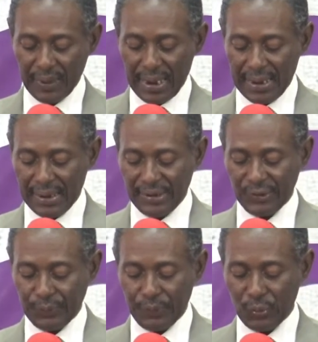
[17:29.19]
and
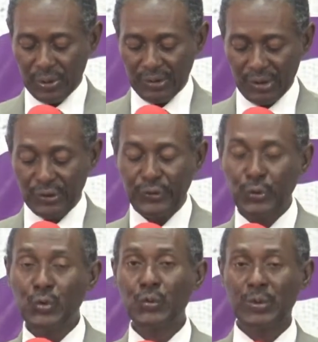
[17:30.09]
this points us
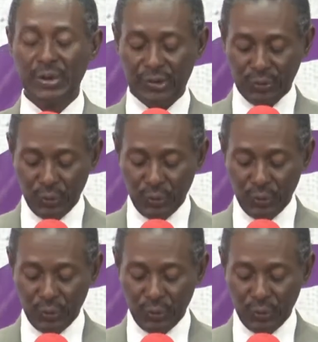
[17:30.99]
towards